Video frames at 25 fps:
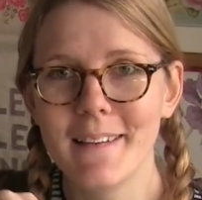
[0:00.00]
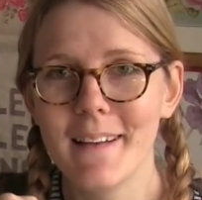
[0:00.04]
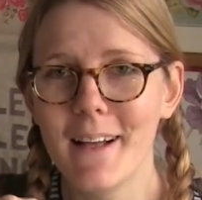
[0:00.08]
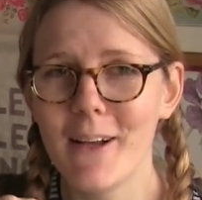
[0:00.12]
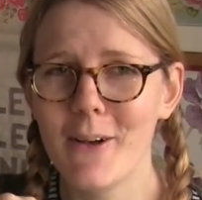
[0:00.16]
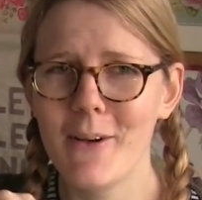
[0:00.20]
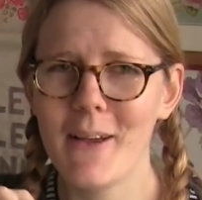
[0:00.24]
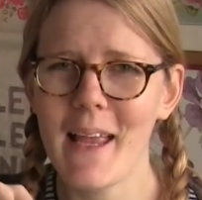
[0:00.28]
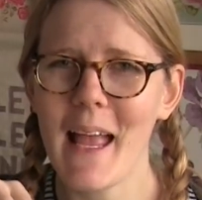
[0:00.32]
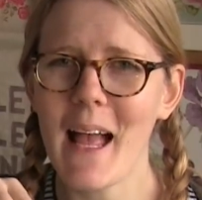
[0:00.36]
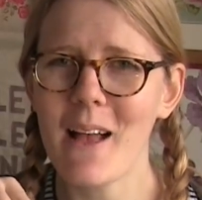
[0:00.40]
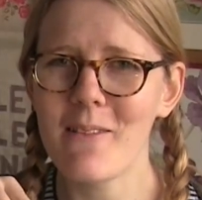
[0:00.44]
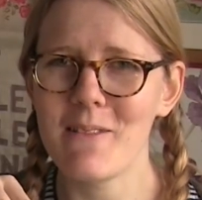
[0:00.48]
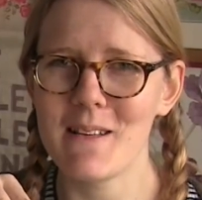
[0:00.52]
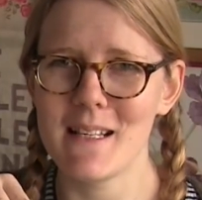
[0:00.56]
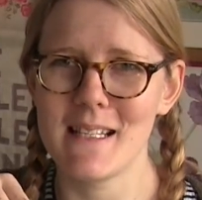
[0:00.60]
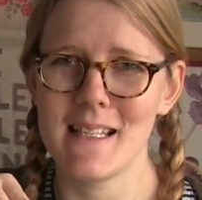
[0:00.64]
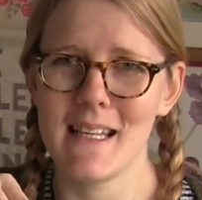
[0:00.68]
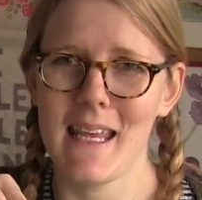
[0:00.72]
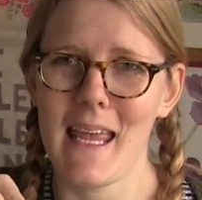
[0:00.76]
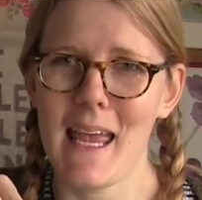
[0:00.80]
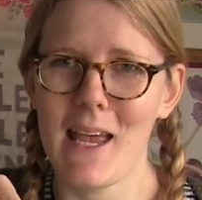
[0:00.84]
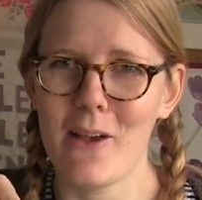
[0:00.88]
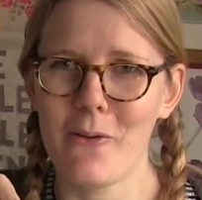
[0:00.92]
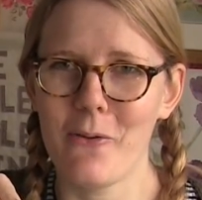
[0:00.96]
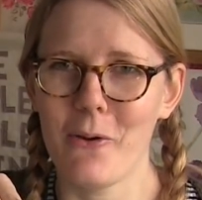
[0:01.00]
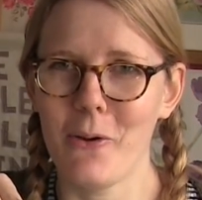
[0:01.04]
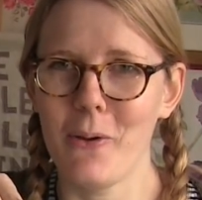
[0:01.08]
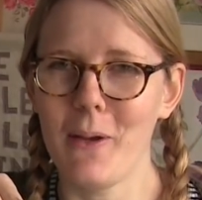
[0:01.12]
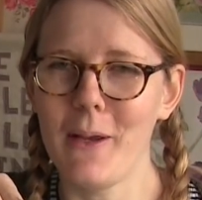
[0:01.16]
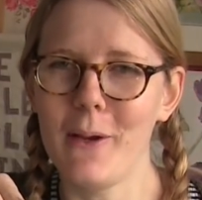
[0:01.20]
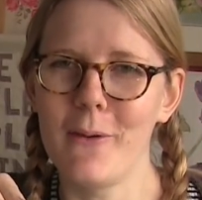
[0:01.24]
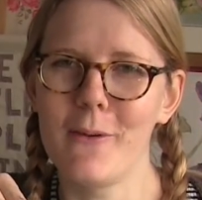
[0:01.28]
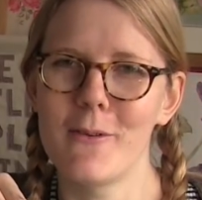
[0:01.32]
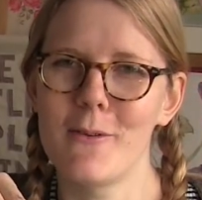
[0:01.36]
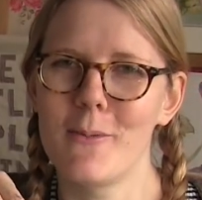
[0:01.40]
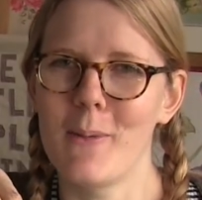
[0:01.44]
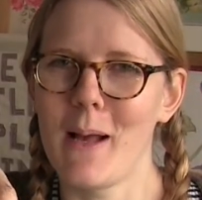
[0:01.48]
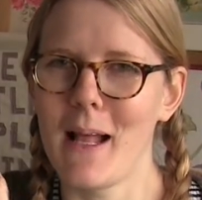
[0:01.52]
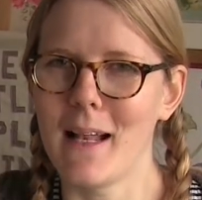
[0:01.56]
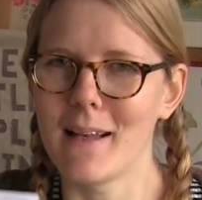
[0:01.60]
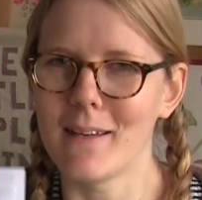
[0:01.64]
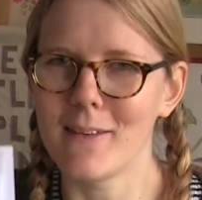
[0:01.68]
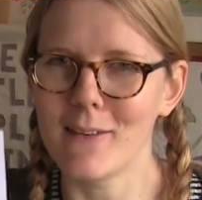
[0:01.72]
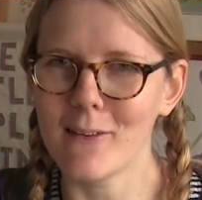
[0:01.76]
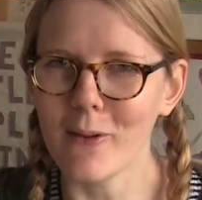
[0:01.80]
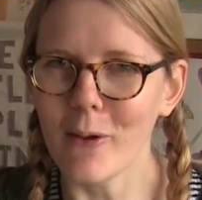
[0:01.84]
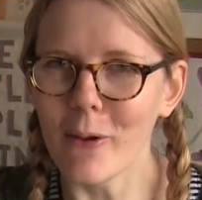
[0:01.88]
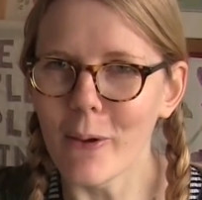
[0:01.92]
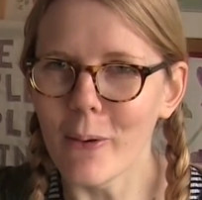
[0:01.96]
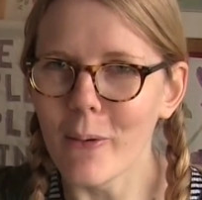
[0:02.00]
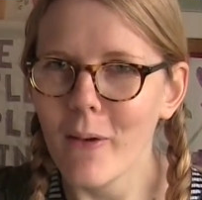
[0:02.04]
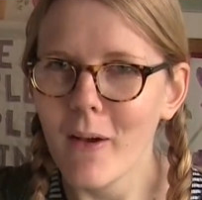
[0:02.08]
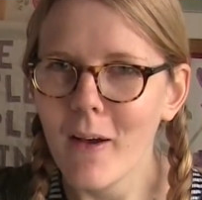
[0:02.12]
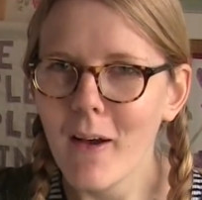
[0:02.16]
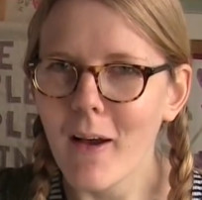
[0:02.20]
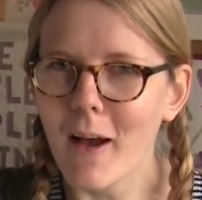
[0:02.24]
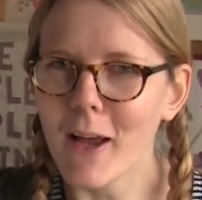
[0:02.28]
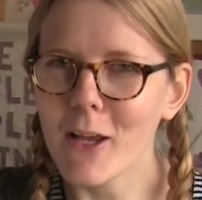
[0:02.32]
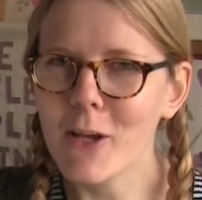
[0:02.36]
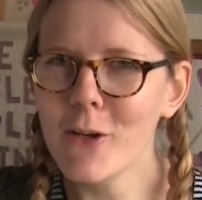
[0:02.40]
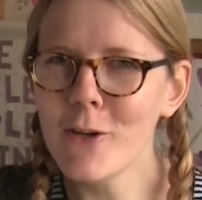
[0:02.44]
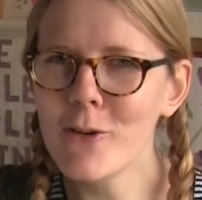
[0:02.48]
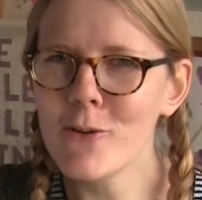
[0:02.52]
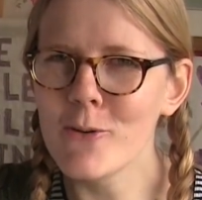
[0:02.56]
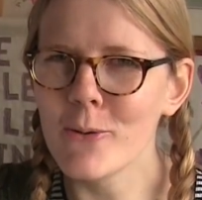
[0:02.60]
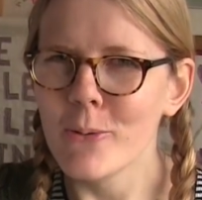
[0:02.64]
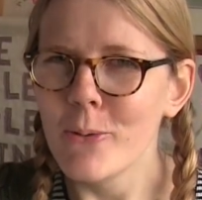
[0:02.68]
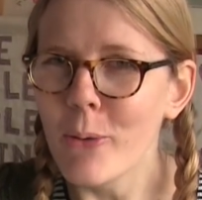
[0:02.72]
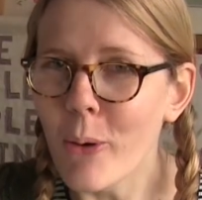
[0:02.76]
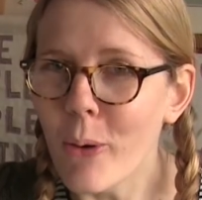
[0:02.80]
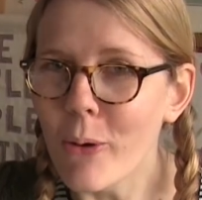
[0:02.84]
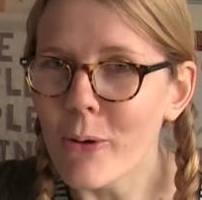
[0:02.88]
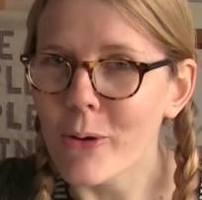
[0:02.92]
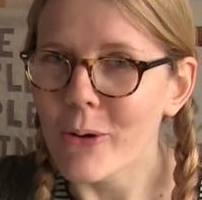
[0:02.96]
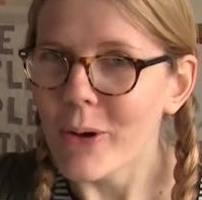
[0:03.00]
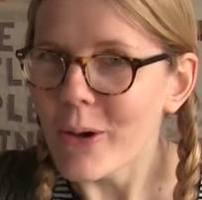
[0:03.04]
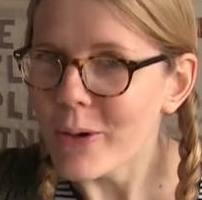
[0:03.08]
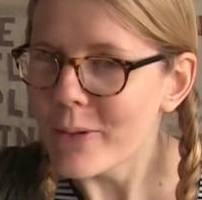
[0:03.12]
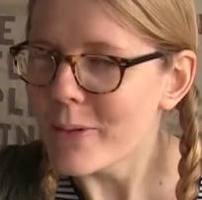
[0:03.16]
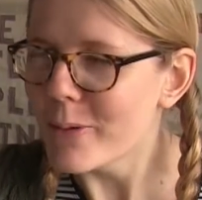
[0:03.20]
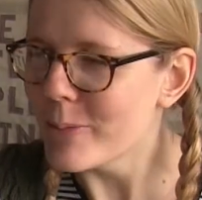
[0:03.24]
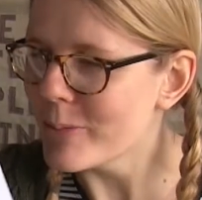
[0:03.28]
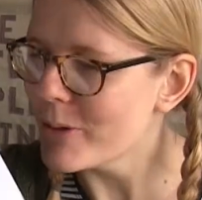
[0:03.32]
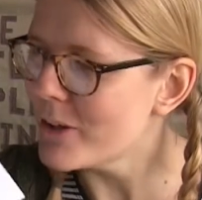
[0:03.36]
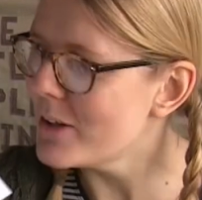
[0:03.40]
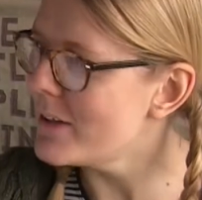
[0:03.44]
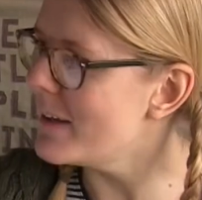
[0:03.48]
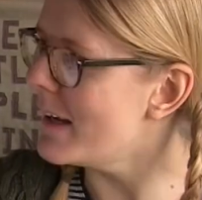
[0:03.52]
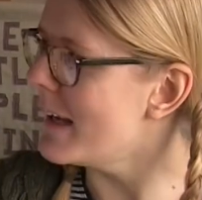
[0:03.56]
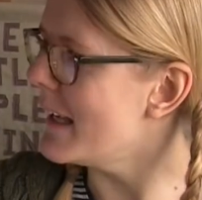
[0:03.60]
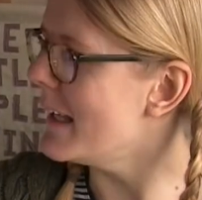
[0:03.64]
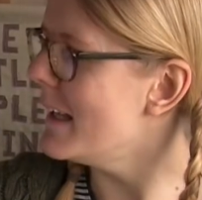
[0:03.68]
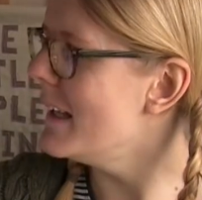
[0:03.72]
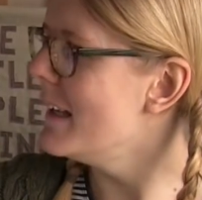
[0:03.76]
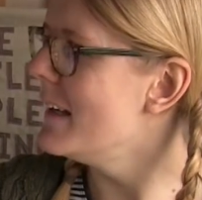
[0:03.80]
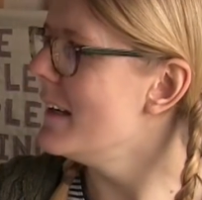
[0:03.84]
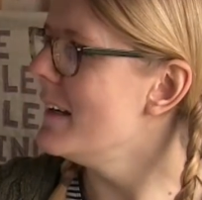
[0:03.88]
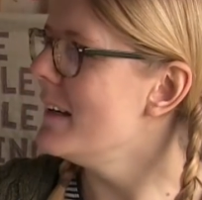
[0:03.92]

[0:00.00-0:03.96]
Oh, I have his scarecrow here as well, so I couldn't not grow them, could I?